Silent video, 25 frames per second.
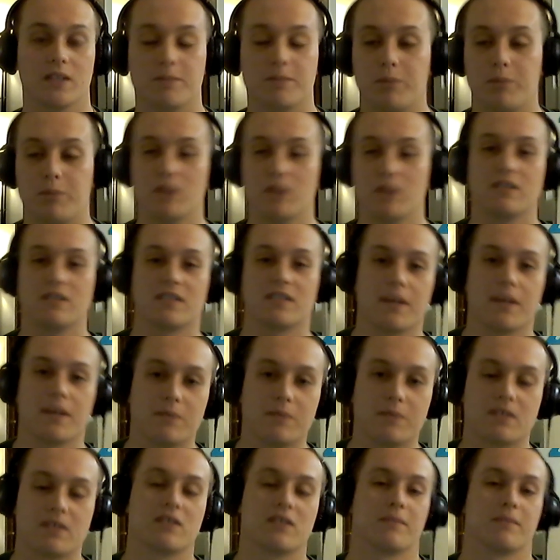put the
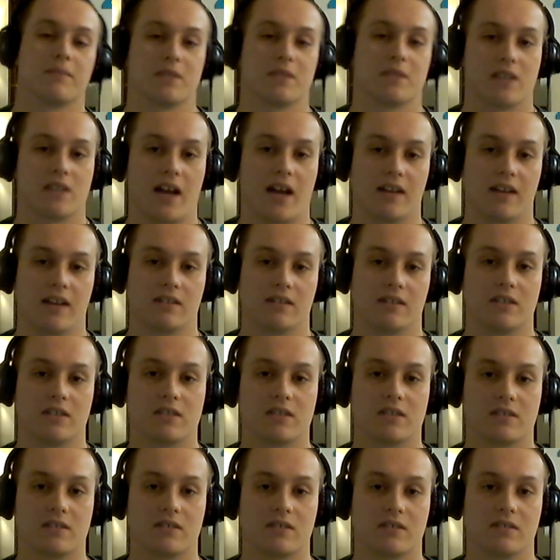skepticism aside and
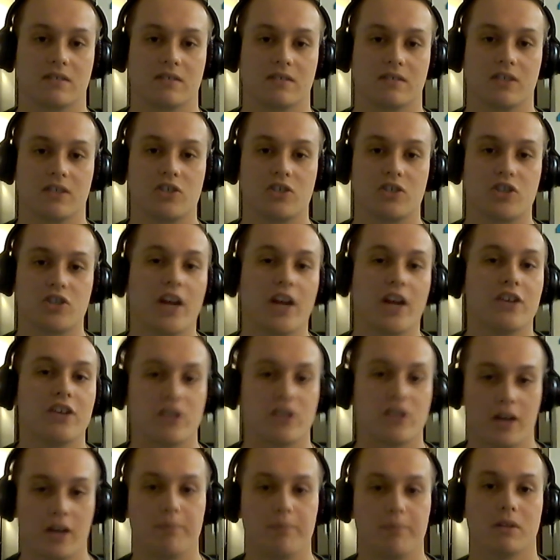let's change
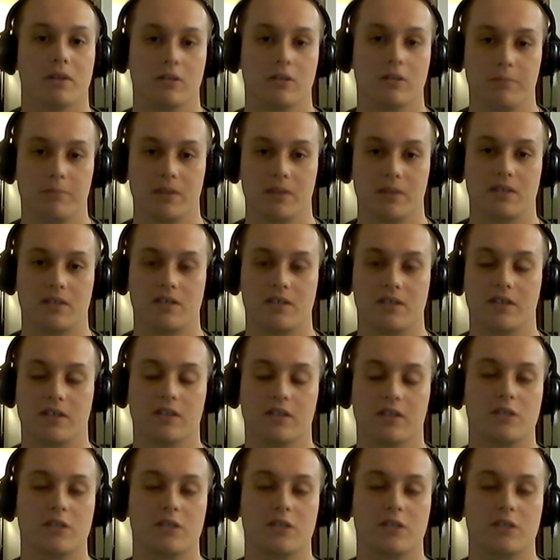it up a little bit this year.